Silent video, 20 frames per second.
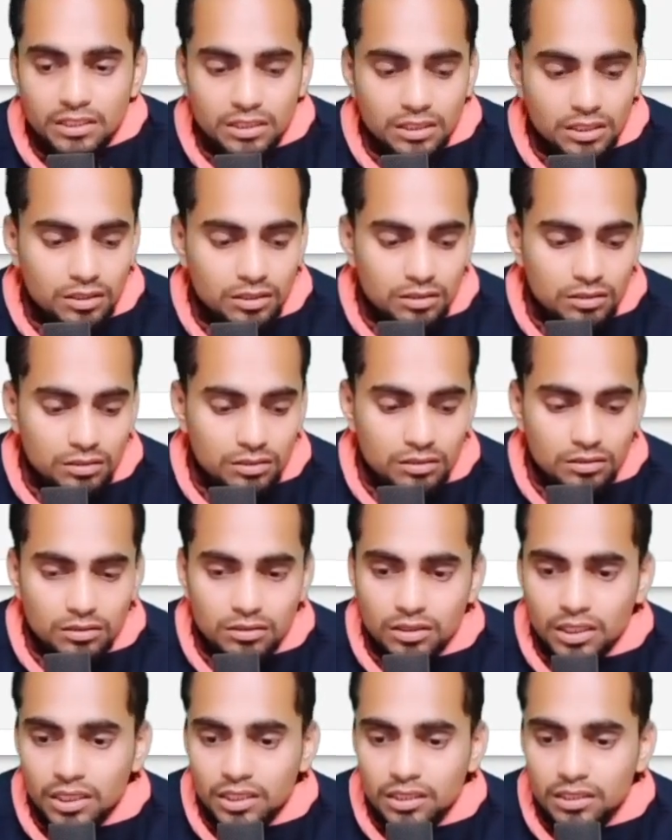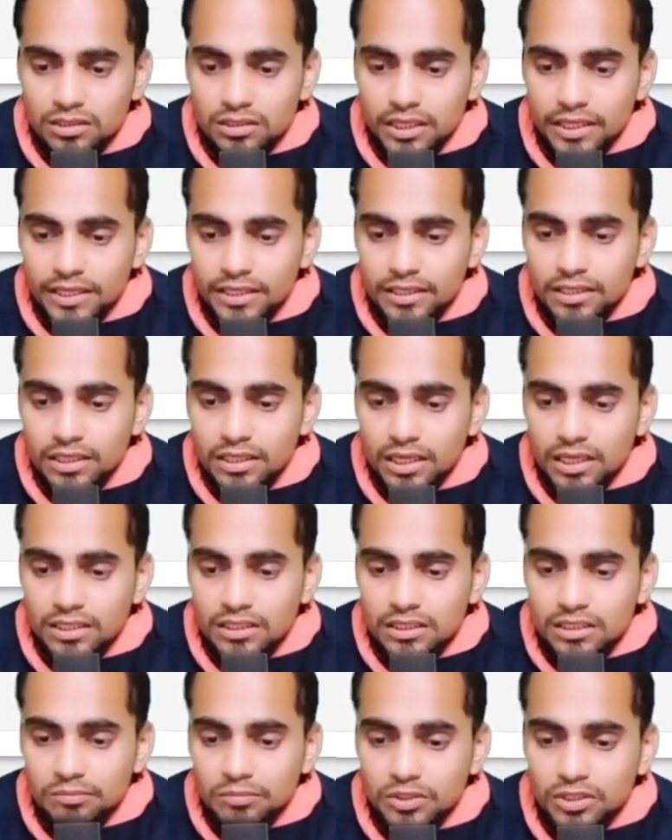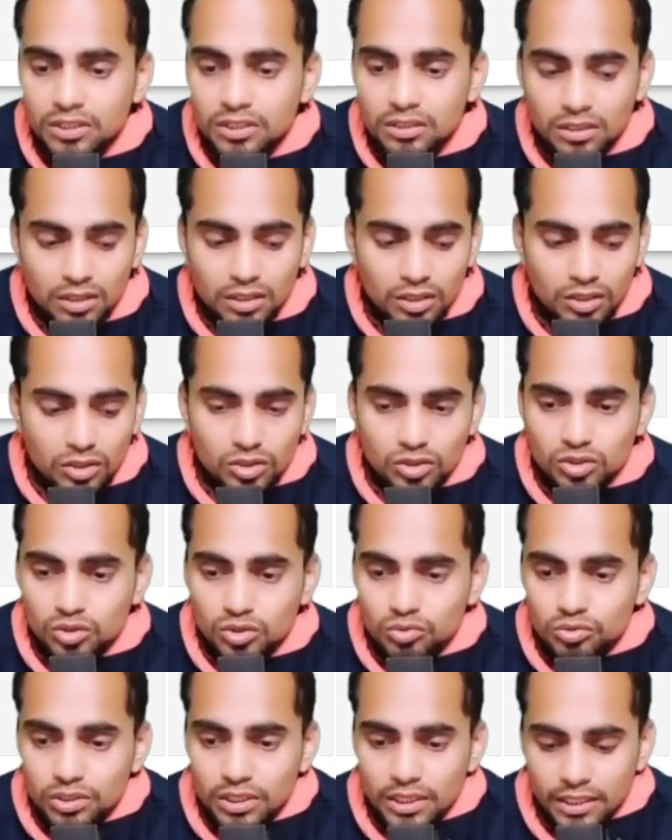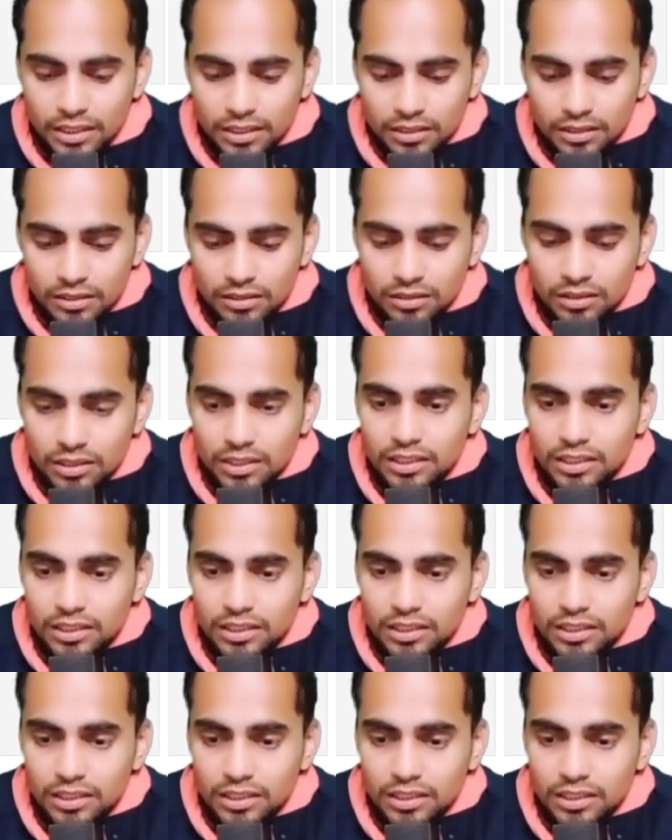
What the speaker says: it inside the exception, so that it